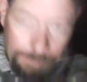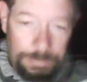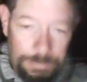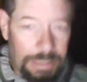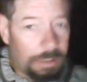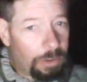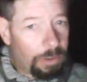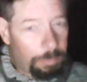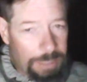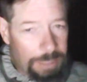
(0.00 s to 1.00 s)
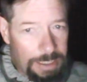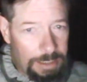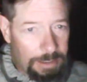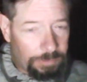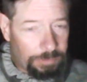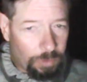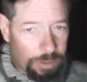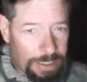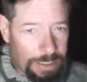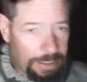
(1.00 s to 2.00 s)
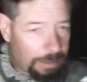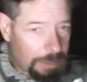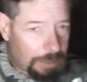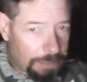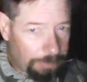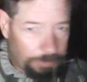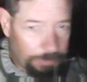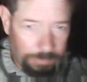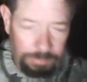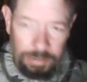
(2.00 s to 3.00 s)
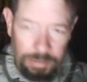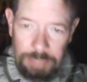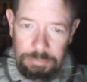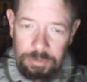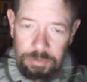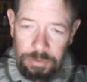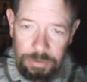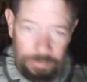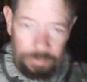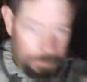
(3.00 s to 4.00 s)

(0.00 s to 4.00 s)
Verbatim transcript: And a little peatiness, organic compost type material.